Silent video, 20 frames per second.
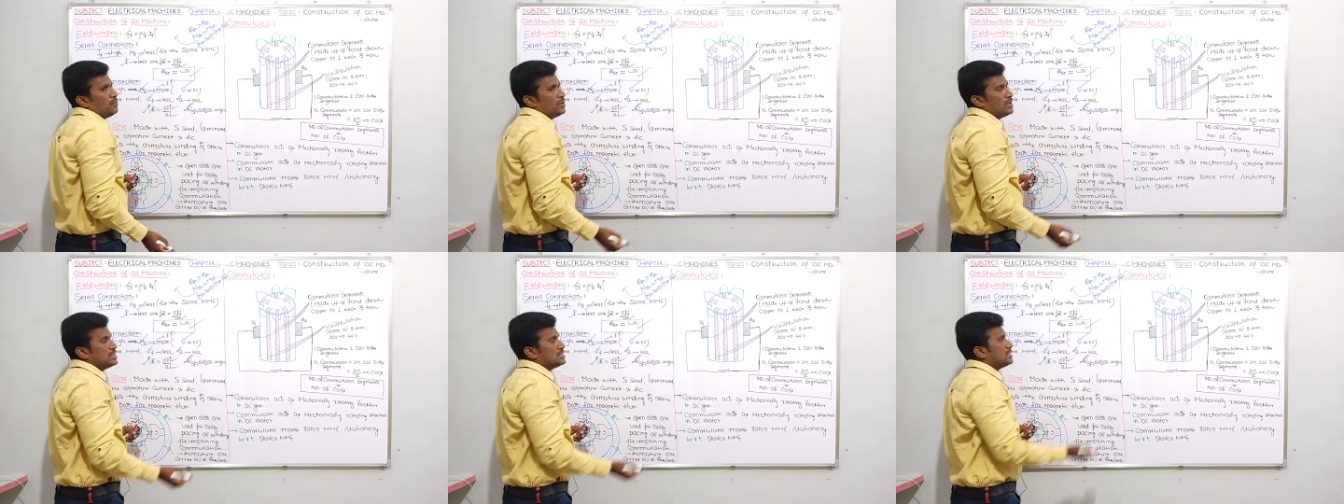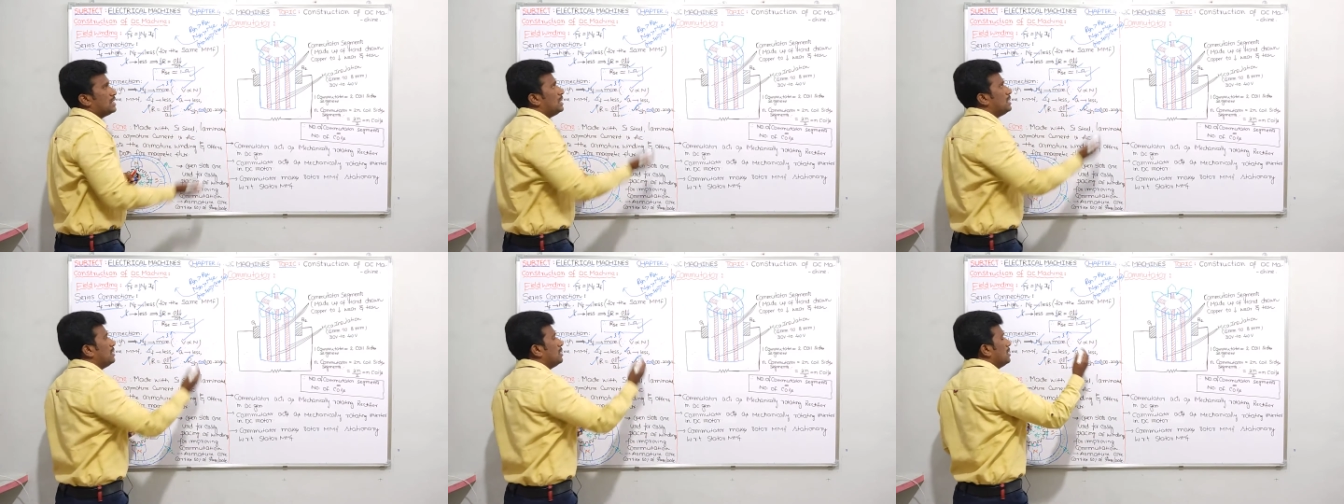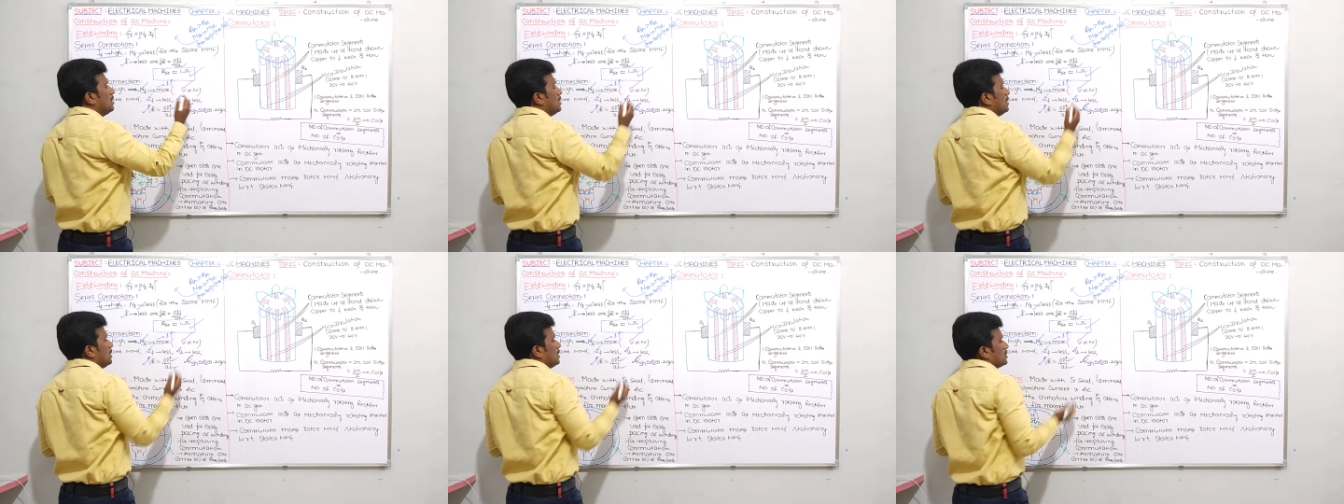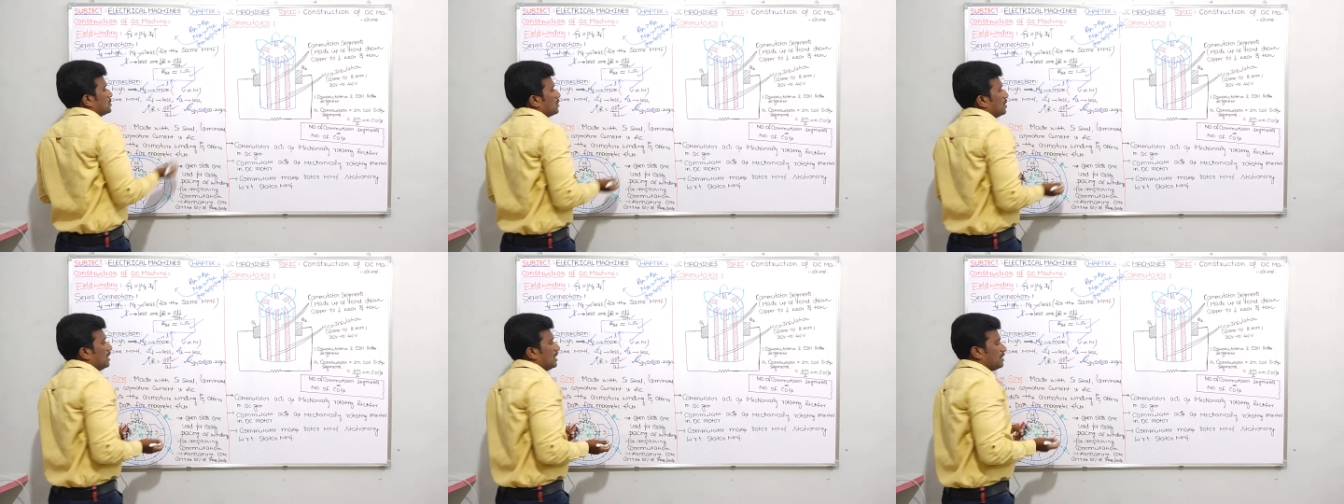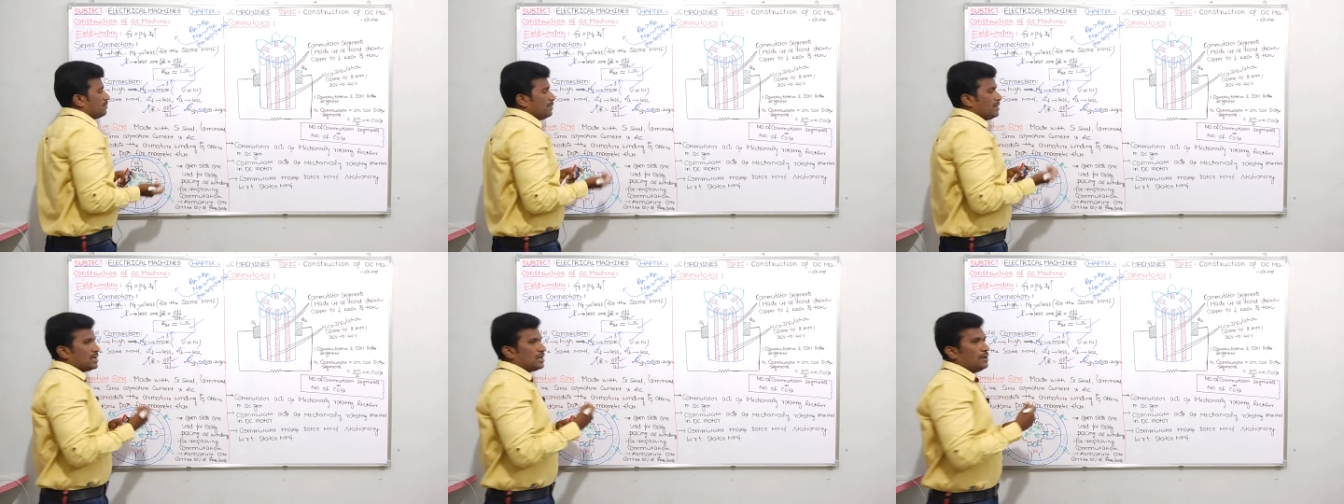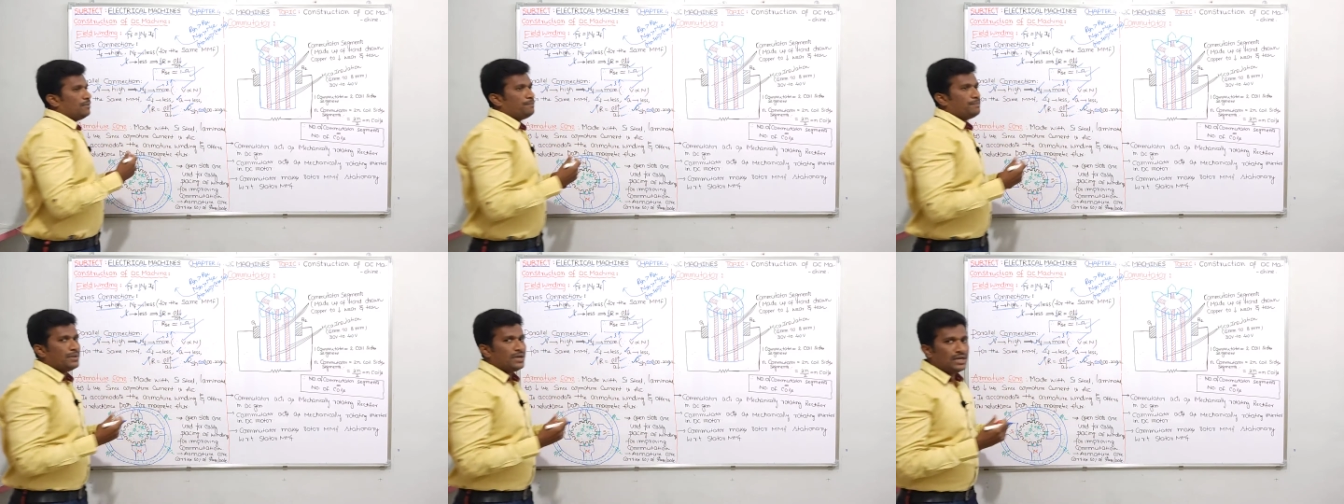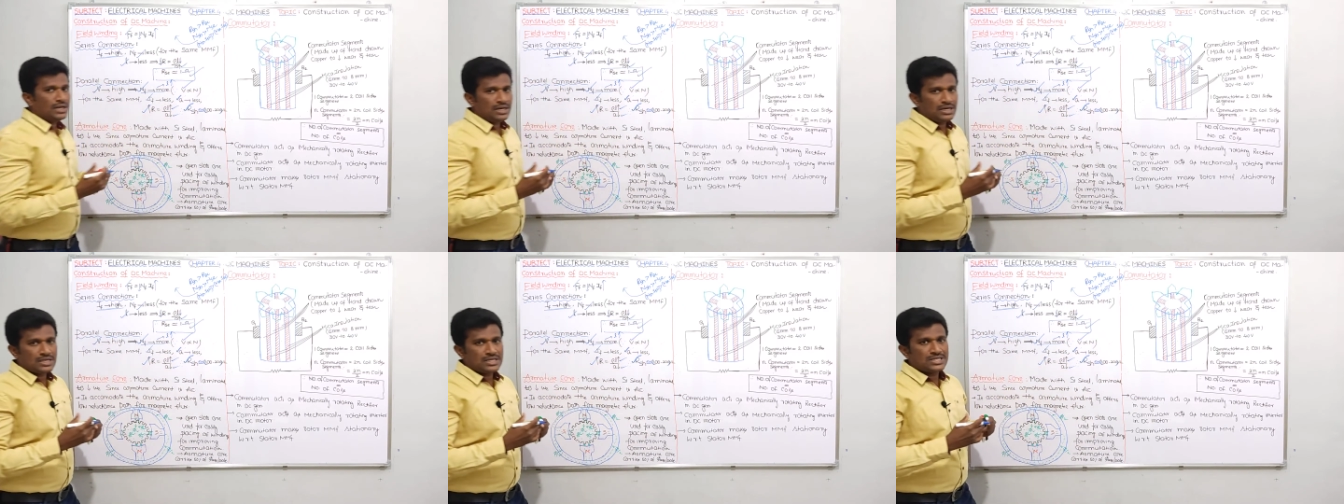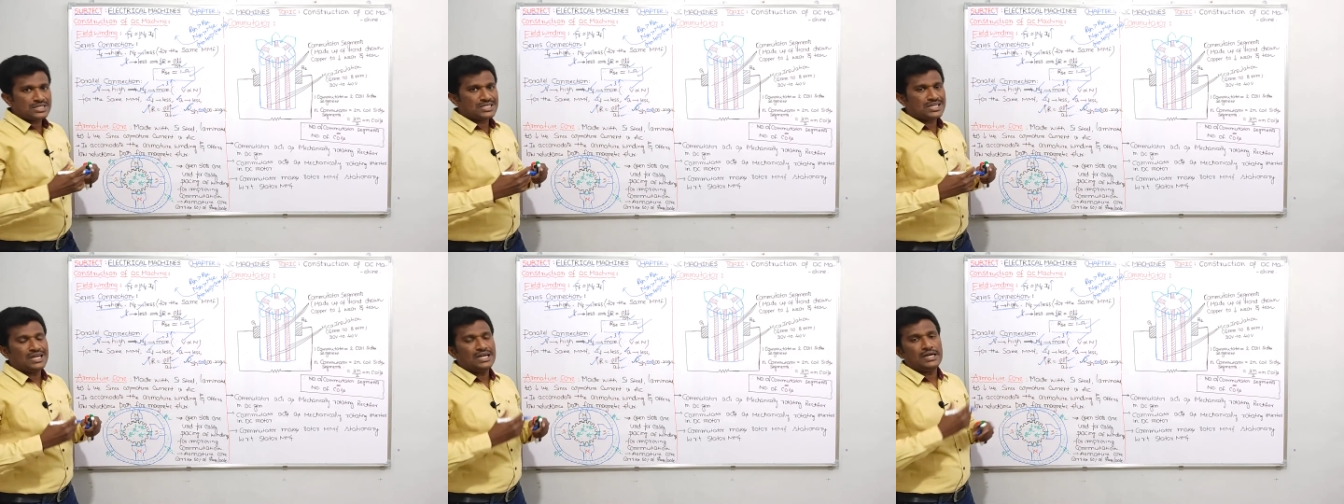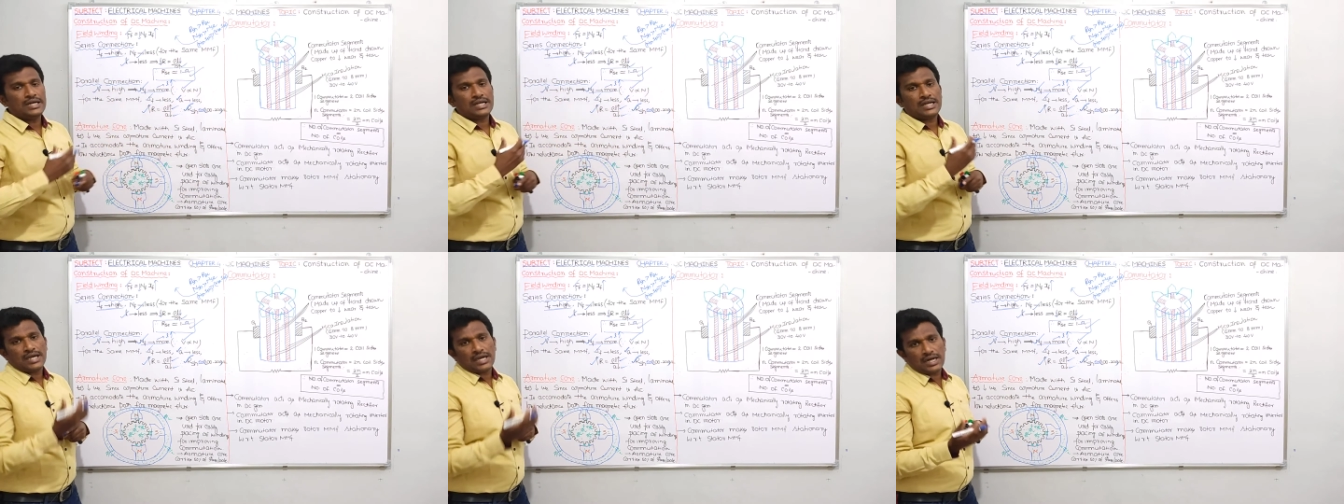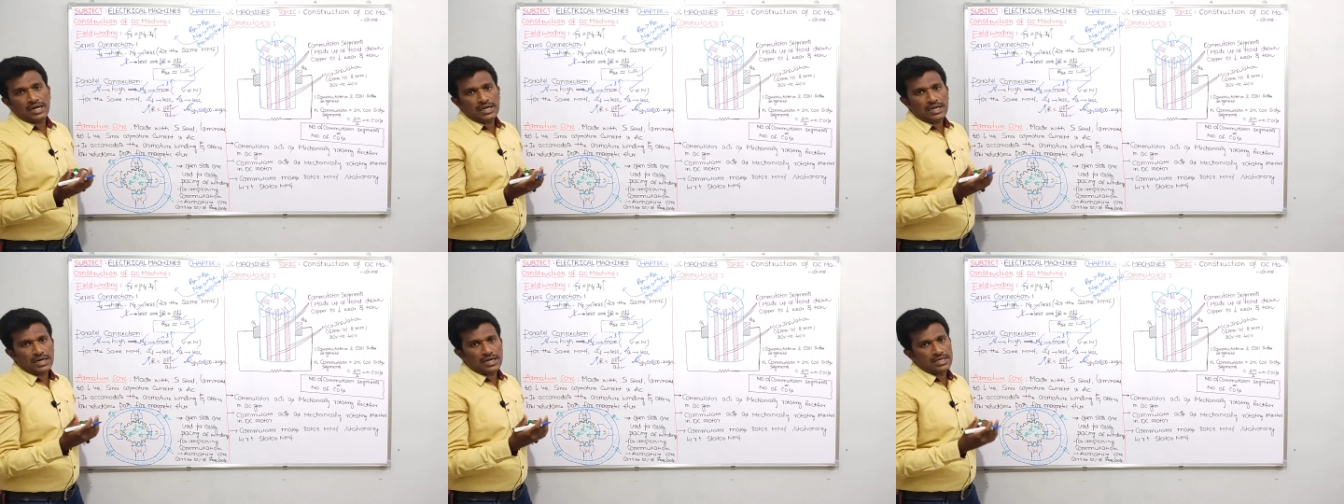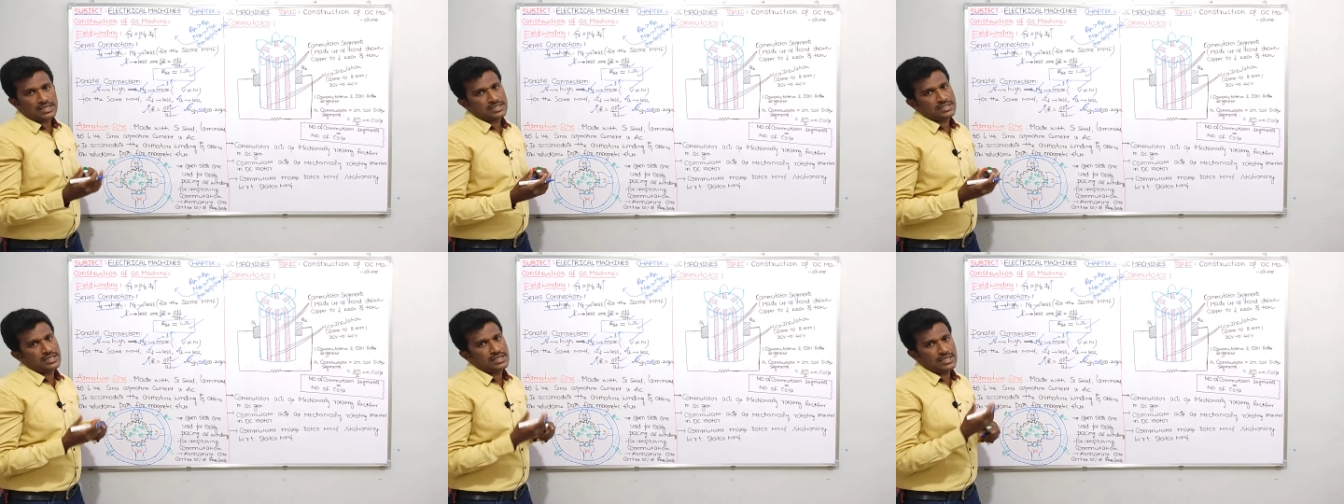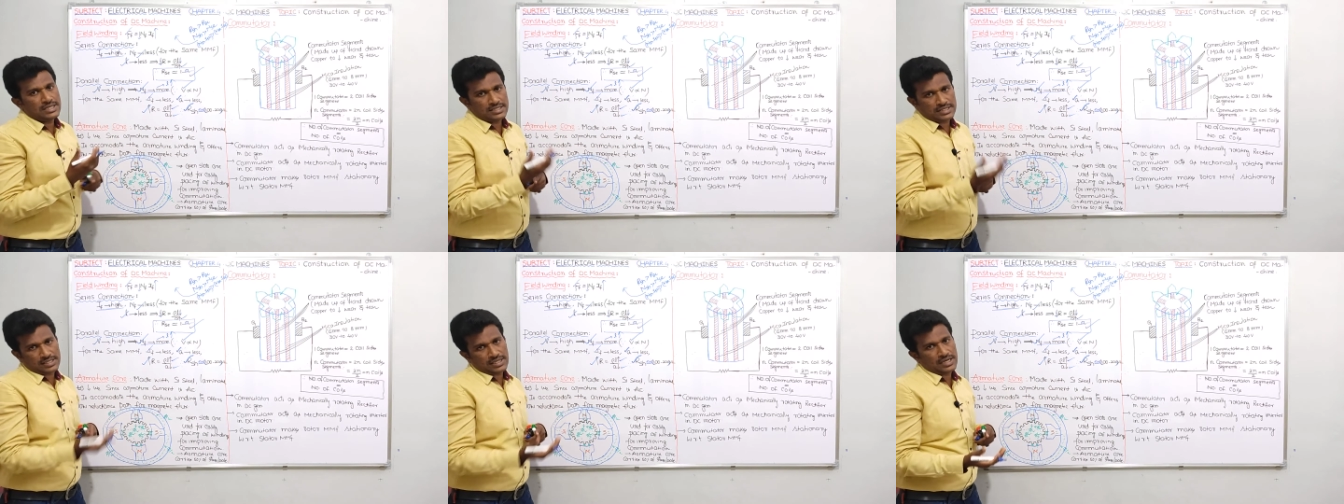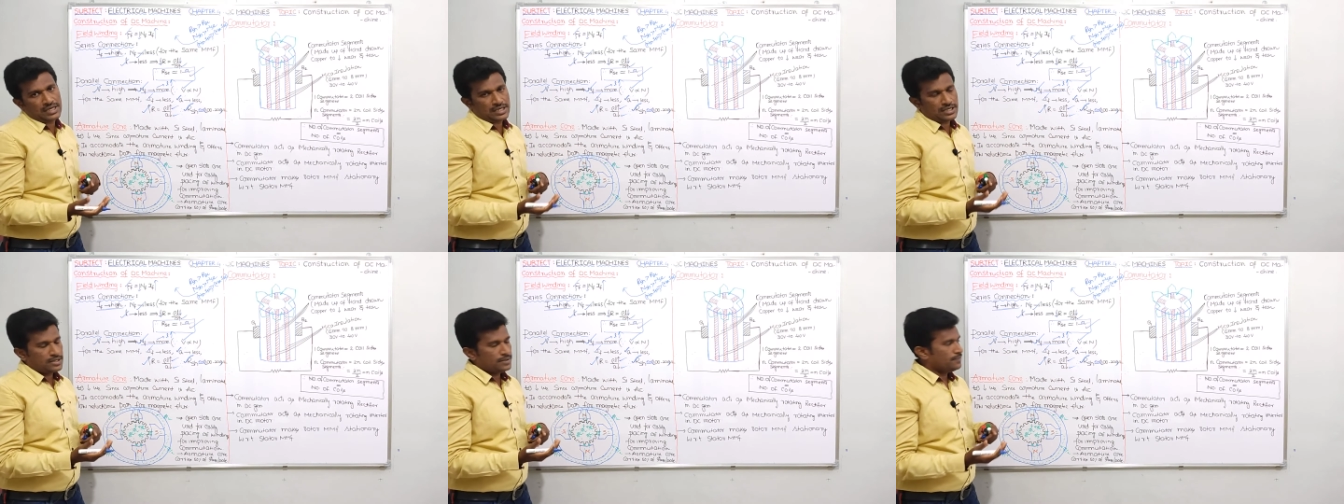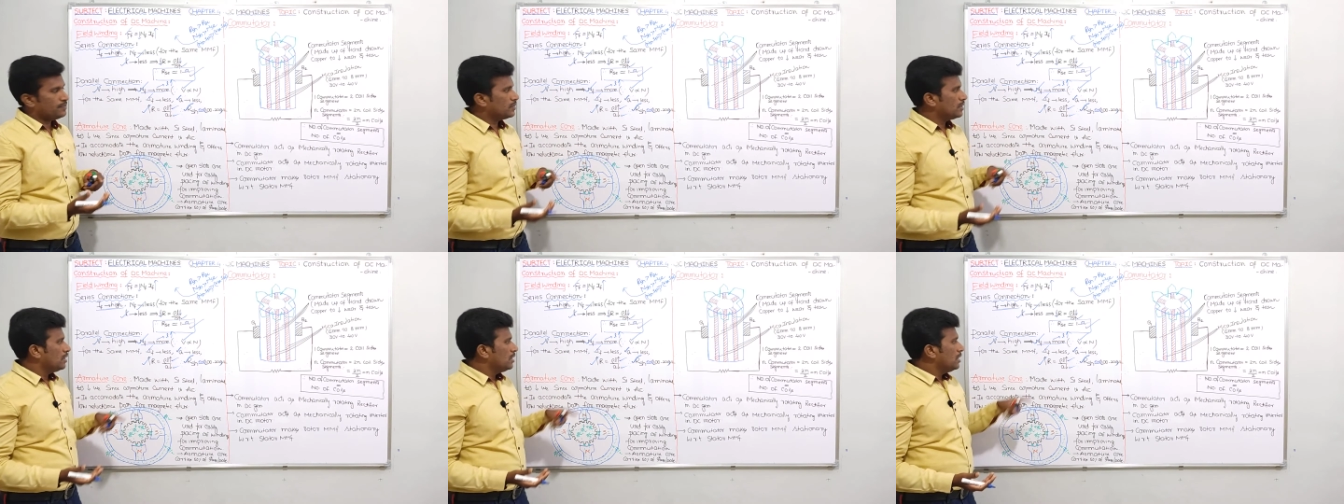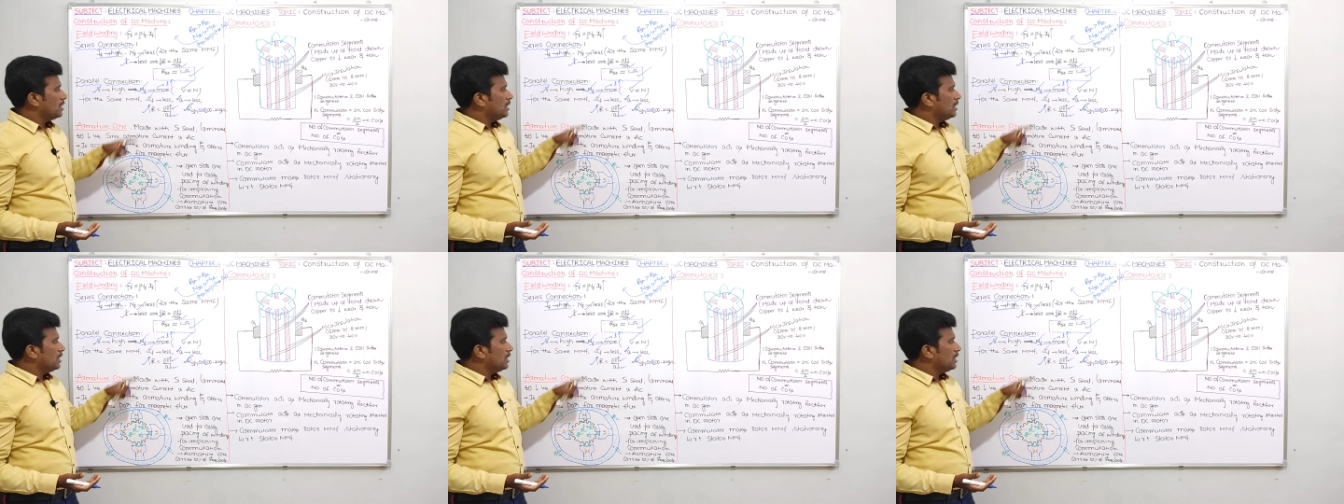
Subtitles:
What is that? So let me compare shunt current and series current.